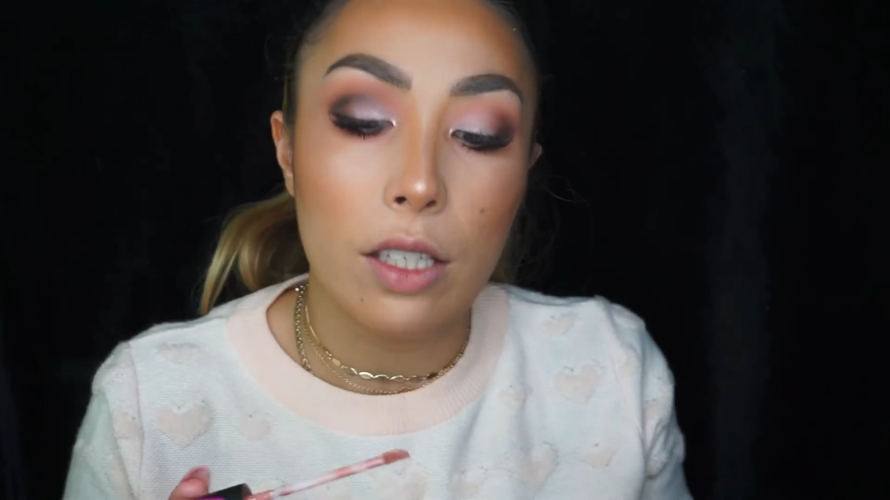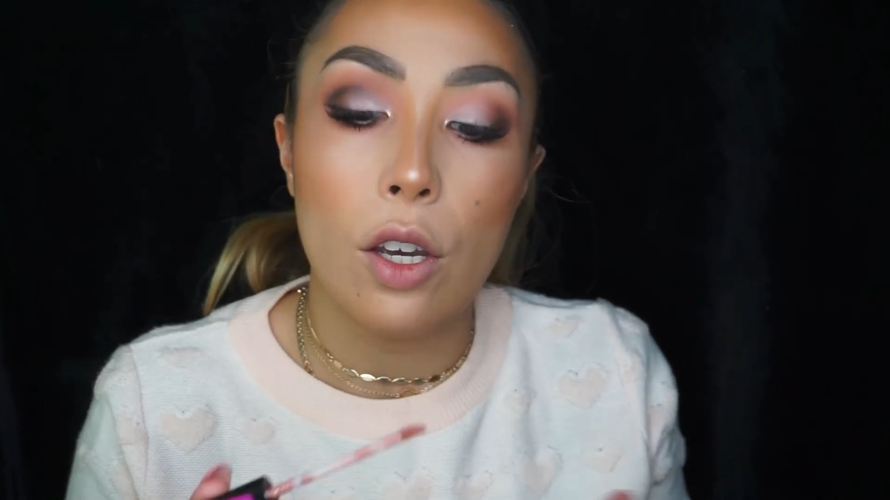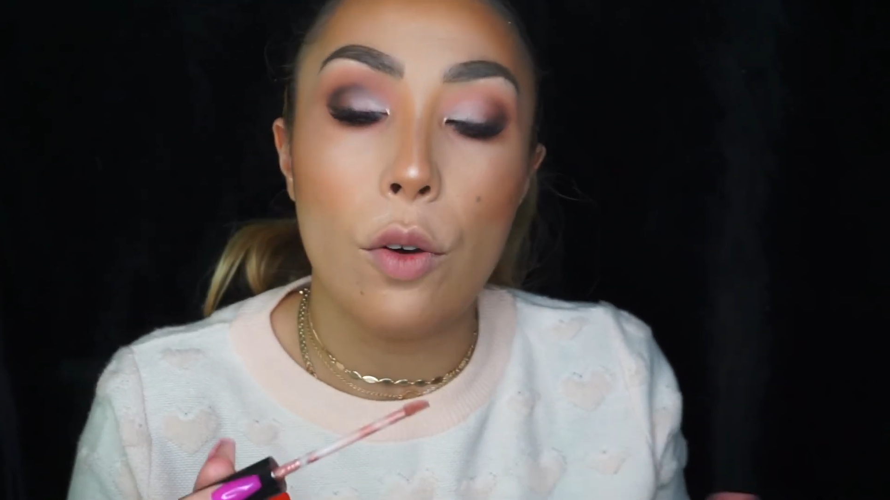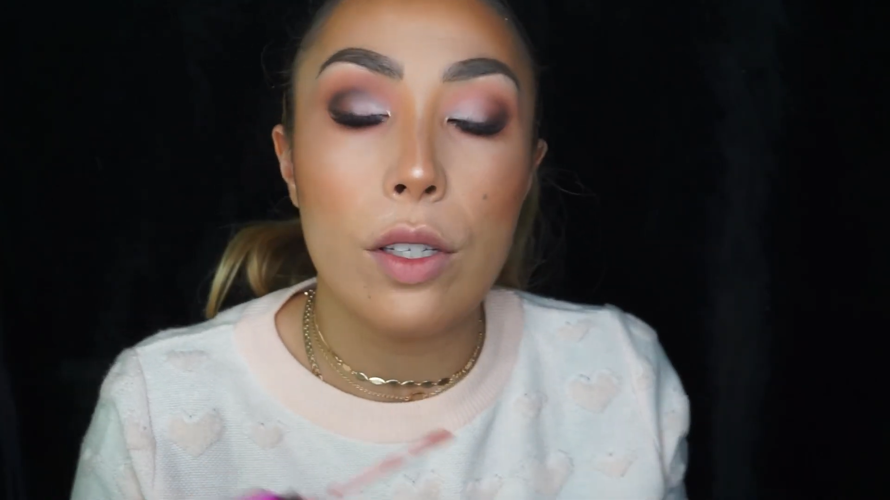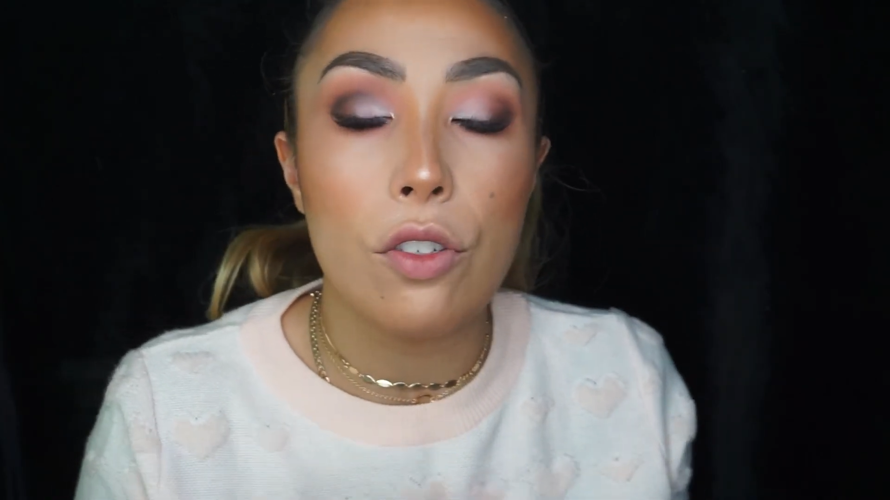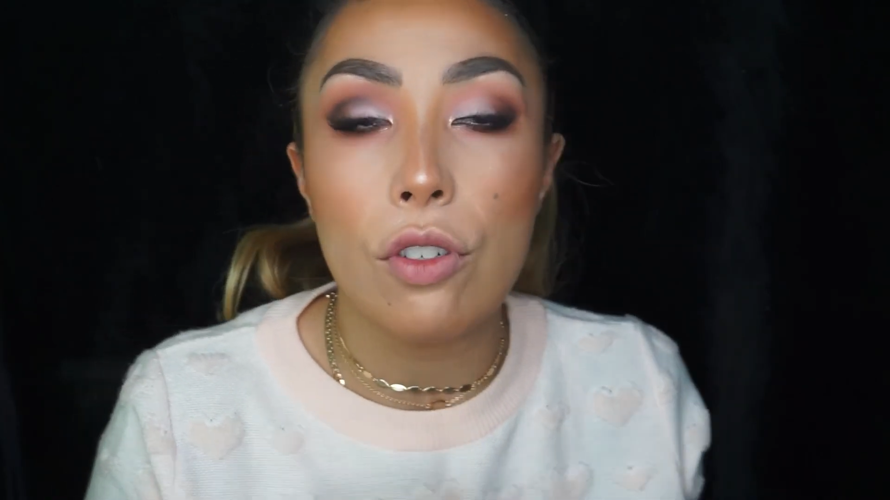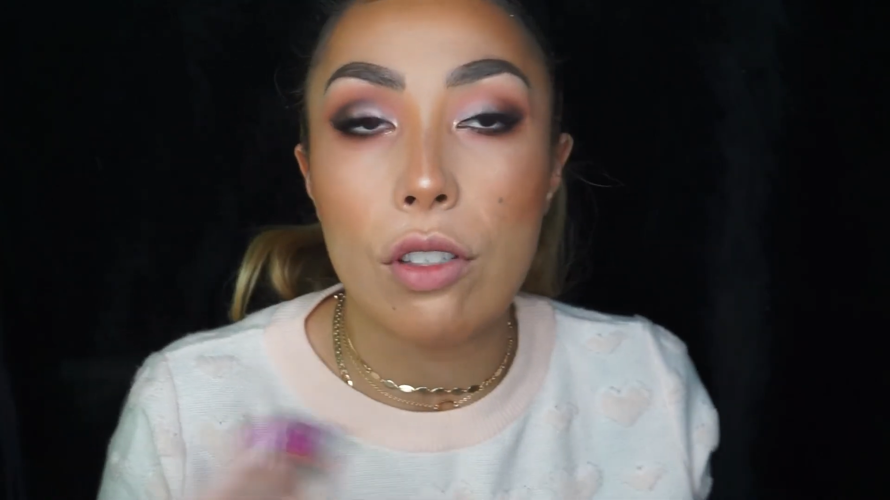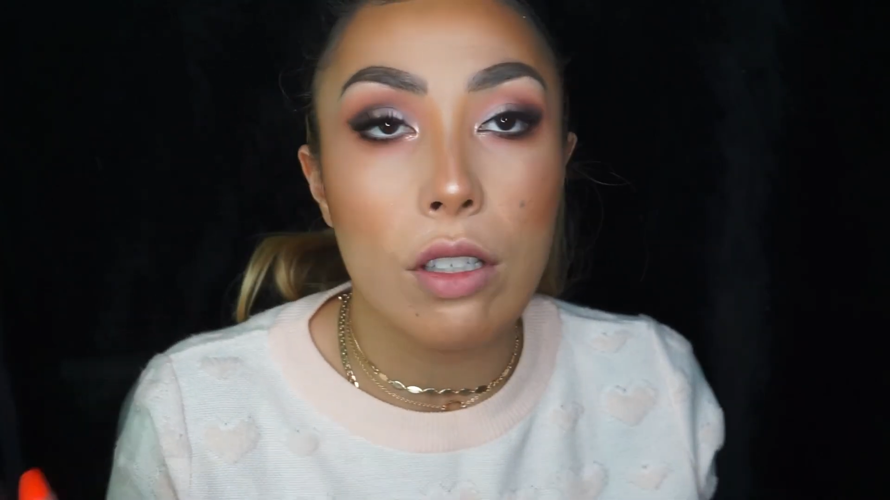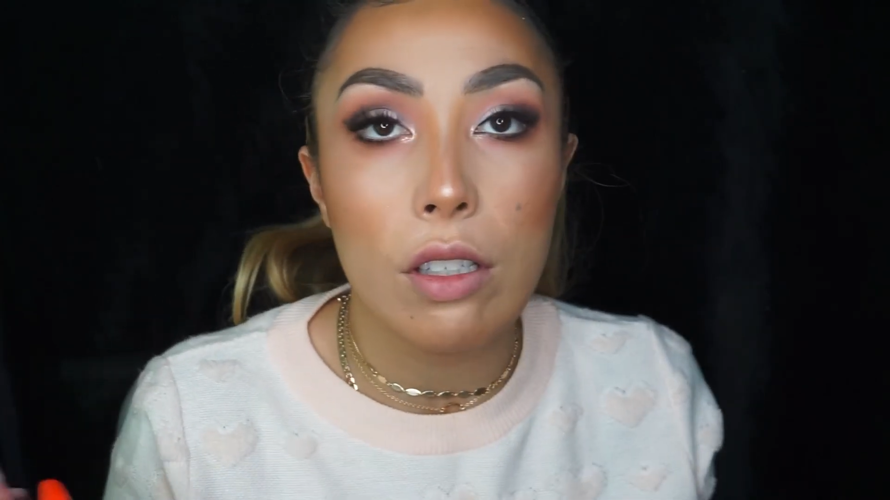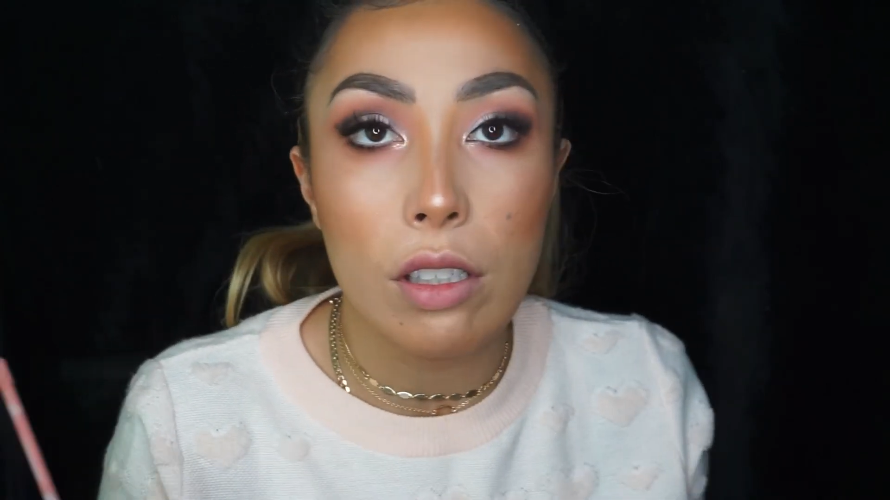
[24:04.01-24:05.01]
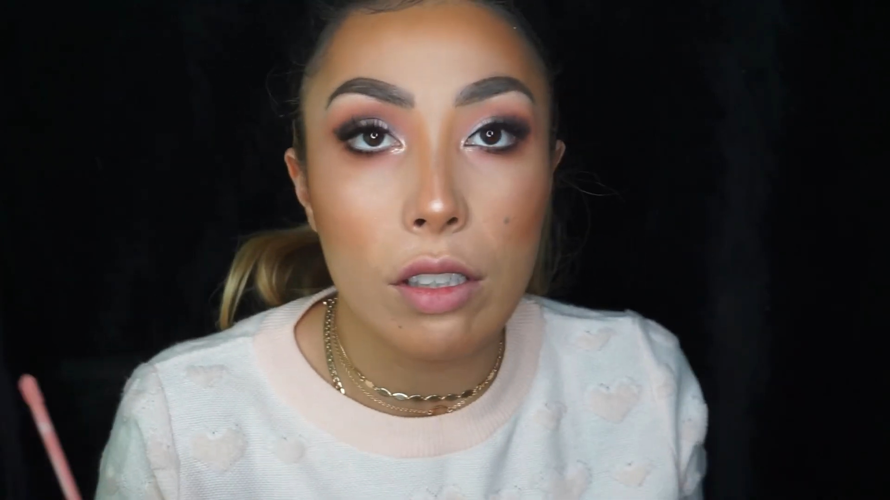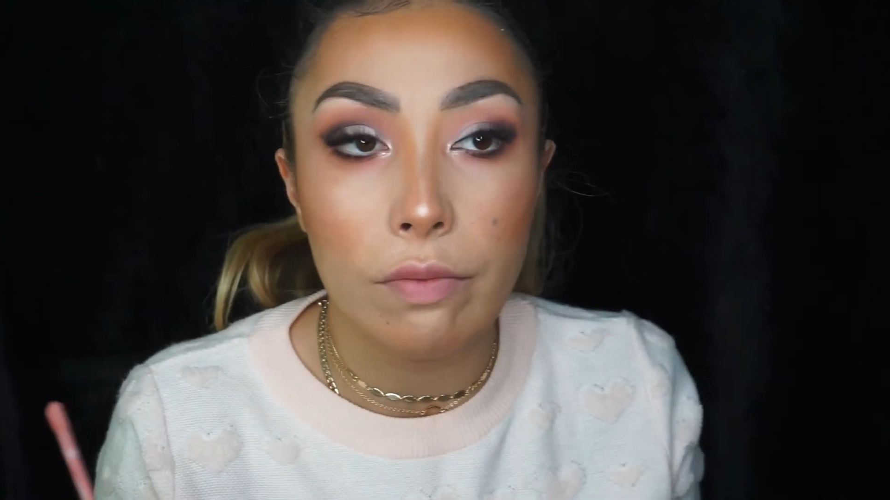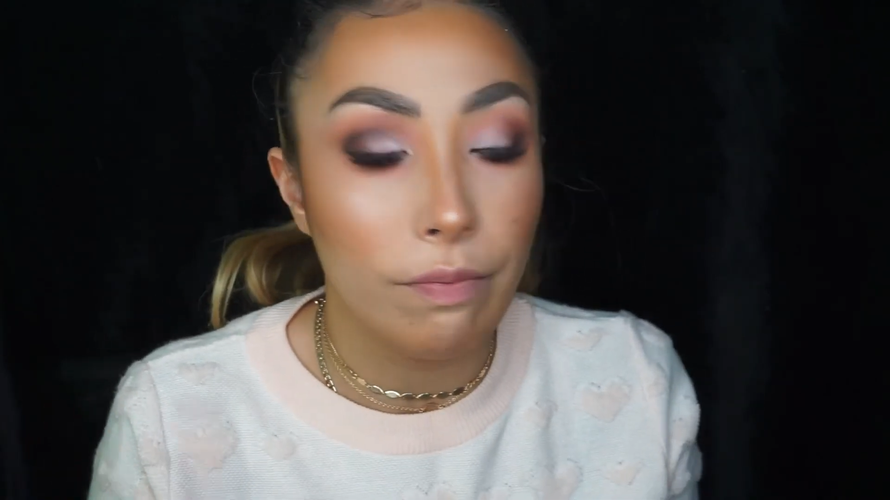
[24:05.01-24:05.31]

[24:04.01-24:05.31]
So it's just